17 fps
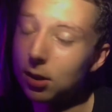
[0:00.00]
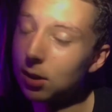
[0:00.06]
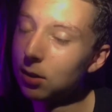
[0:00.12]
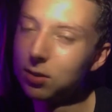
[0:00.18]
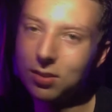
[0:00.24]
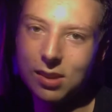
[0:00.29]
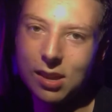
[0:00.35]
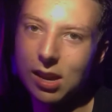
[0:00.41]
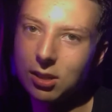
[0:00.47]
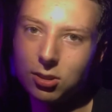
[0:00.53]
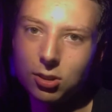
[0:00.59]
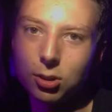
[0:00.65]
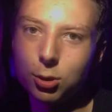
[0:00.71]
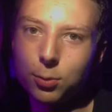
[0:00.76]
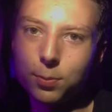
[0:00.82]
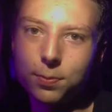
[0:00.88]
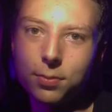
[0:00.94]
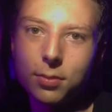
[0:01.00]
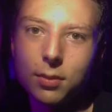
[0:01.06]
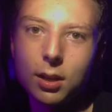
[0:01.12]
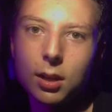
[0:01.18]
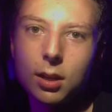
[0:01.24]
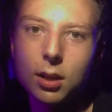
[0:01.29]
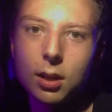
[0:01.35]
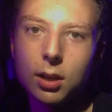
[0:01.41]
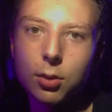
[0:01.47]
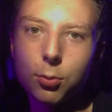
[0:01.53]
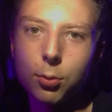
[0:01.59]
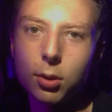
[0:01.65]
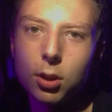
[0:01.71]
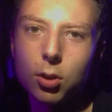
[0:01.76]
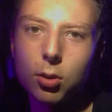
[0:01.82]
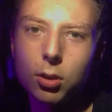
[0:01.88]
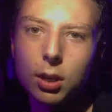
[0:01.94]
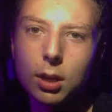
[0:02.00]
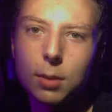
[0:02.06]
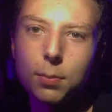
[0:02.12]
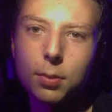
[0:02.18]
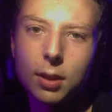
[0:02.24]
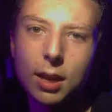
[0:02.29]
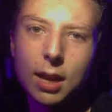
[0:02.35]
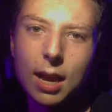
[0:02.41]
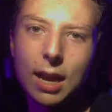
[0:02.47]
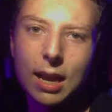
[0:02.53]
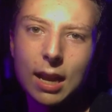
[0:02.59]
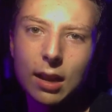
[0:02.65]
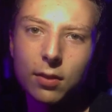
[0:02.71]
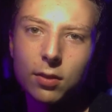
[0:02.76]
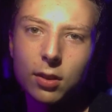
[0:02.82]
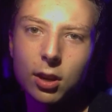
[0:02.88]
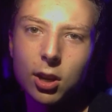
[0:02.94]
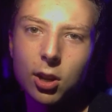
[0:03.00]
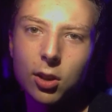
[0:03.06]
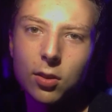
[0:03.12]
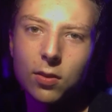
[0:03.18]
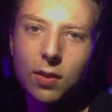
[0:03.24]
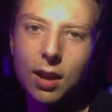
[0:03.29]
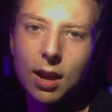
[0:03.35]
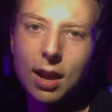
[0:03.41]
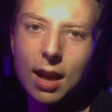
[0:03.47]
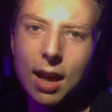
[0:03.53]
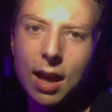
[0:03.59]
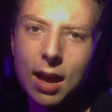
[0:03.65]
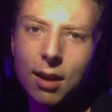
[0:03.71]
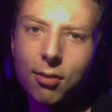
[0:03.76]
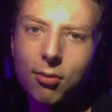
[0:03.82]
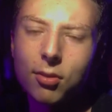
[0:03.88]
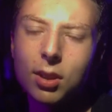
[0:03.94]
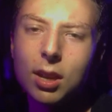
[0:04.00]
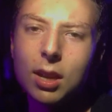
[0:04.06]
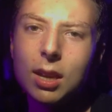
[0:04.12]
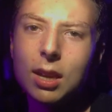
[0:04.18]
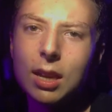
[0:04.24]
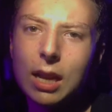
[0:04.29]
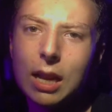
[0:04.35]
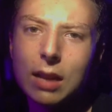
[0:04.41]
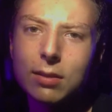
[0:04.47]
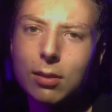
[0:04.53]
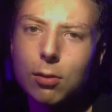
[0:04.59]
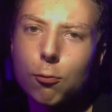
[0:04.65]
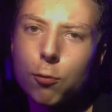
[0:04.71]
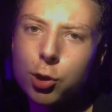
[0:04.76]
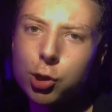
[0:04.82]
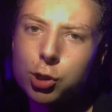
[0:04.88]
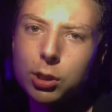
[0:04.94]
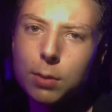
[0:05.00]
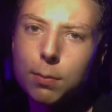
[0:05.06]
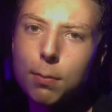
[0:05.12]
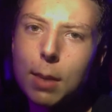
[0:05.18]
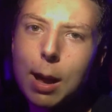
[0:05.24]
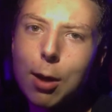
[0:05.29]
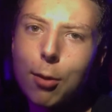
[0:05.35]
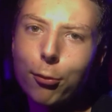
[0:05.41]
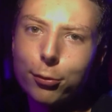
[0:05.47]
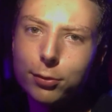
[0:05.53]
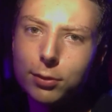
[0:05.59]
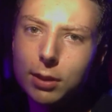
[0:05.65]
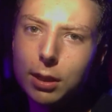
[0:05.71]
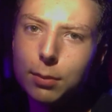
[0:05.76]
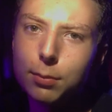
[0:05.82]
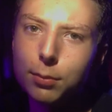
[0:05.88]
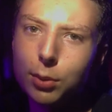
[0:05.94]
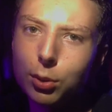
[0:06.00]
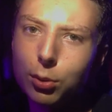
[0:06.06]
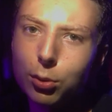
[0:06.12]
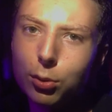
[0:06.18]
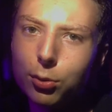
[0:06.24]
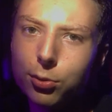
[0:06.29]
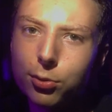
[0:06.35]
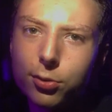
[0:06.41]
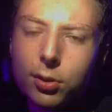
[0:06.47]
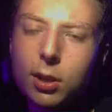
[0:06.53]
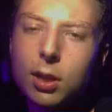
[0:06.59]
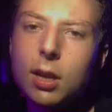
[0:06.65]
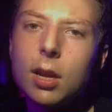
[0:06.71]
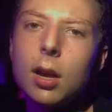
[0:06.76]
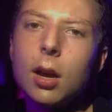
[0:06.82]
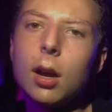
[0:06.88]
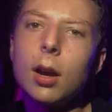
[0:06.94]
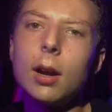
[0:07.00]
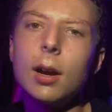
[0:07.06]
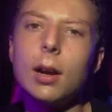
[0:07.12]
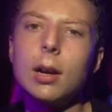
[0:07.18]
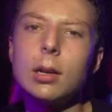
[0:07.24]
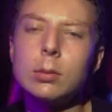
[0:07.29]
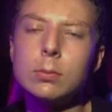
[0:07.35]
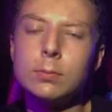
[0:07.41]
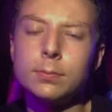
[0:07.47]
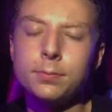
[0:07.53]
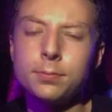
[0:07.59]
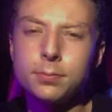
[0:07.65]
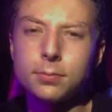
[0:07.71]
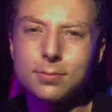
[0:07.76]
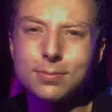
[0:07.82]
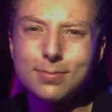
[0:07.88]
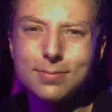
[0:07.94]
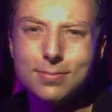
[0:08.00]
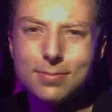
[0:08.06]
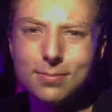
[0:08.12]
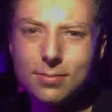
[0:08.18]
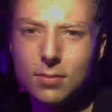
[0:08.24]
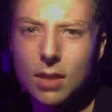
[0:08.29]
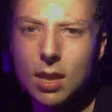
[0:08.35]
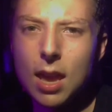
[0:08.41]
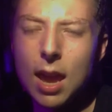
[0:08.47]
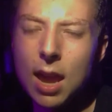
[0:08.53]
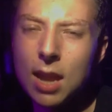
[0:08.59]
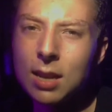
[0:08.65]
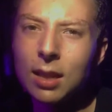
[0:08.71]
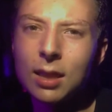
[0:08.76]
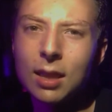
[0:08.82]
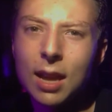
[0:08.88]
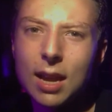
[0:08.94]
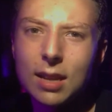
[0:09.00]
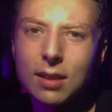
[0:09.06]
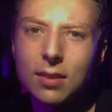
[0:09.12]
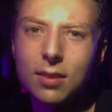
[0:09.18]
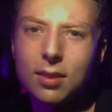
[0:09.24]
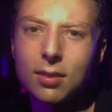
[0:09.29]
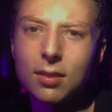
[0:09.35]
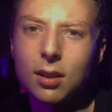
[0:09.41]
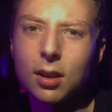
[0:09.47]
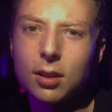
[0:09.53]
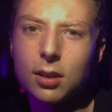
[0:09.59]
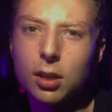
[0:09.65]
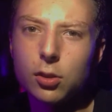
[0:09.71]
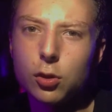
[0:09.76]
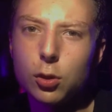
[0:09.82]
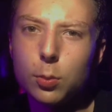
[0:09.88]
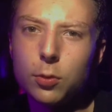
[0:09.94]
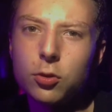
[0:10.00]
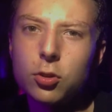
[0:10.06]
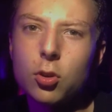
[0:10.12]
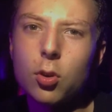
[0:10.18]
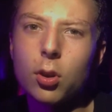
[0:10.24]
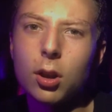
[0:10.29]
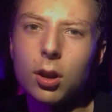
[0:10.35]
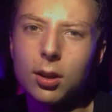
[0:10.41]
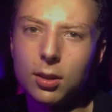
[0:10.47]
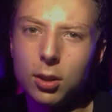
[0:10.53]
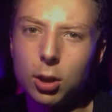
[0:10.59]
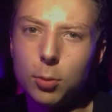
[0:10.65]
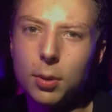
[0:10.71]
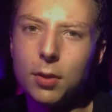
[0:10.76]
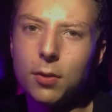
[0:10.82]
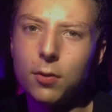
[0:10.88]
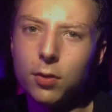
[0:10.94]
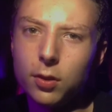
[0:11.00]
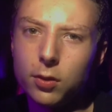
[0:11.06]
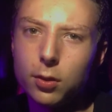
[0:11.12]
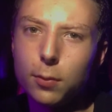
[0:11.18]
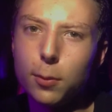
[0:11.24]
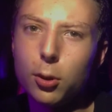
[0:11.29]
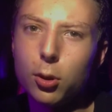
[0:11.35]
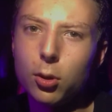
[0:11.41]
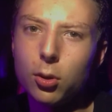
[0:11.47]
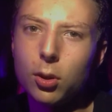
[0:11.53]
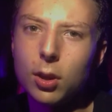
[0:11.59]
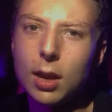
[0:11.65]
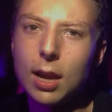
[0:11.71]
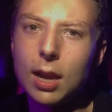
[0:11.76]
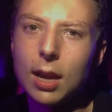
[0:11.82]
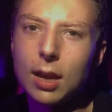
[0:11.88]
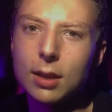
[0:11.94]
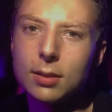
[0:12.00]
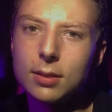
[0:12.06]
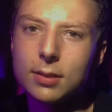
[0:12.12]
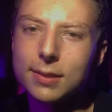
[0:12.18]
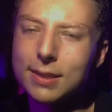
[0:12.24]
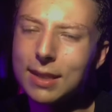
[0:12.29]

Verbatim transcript: Honestly, I don't. Uh, the really only complaint I guess I could say I have is I wish the mouth didn't move. Um, and the lights on the tombstone are a little bit visible, and